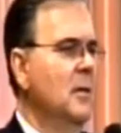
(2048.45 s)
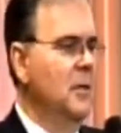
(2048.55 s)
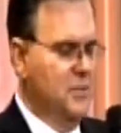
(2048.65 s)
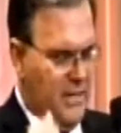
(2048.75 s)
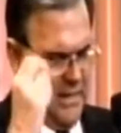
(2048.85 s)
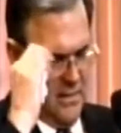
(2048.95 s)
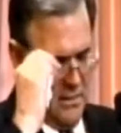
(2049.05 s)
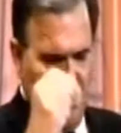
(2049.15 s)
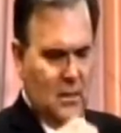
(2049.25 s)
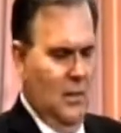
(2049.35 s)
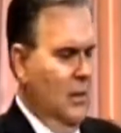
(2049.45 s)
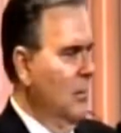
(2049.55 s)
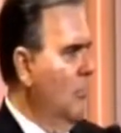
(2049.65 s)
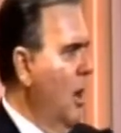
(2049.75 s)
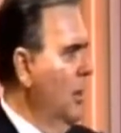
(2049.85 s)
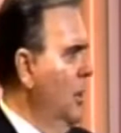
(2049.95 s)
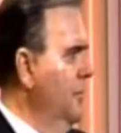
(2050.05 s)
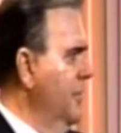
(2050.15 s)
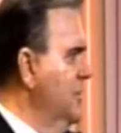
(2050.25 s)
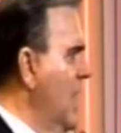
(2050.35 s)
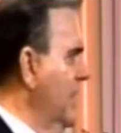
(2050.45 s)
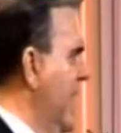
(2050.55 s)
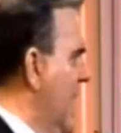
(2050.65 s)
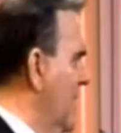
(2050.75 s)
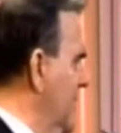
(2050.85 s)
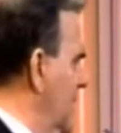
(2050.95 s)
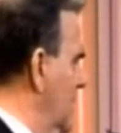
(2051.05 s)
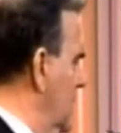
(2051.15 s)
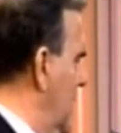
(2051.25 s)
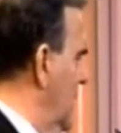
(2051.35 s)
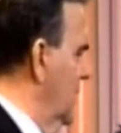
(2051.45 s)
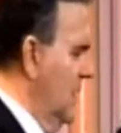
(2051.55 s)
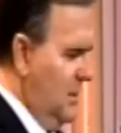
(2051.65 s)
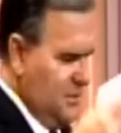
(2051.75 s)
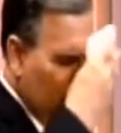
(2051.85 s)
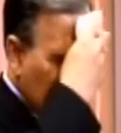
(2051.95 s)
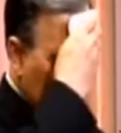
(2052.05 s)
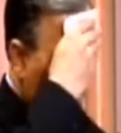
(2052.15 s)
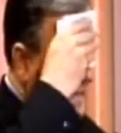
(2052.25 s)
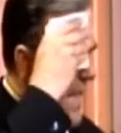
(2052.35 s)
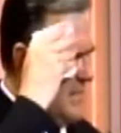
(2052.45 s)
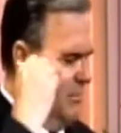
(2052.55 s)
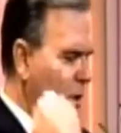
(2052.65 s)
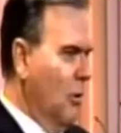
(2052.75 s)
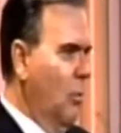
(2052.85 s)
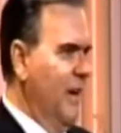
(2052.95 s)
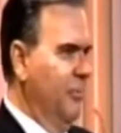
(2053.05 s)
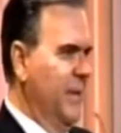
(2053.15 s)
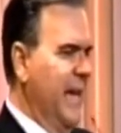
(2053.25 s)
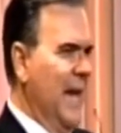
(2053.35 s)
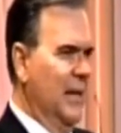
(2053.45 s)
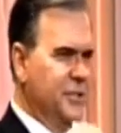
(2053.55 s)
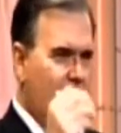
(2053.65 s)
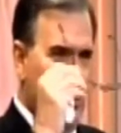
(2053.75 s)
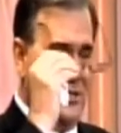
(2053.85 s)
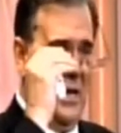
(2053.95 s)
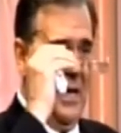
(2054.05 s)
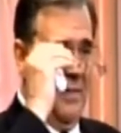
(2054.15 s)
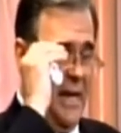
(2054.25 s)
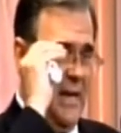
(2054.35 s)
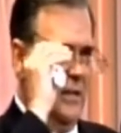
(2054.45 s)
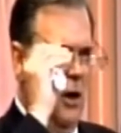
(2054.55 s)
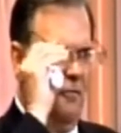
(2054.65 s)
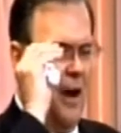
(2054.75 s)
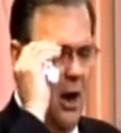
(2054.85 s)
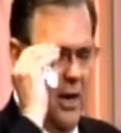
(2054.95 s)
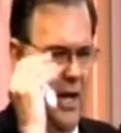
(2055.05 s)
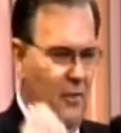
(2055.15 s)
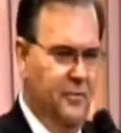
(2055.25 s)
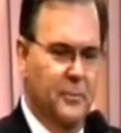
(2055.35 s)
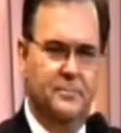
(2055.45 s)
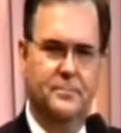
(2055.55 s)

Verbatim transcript: You see, Martin Luther and John Calvin and, and uh, some of these other guys that broke away from the Catholic Church, they didn't go far enough.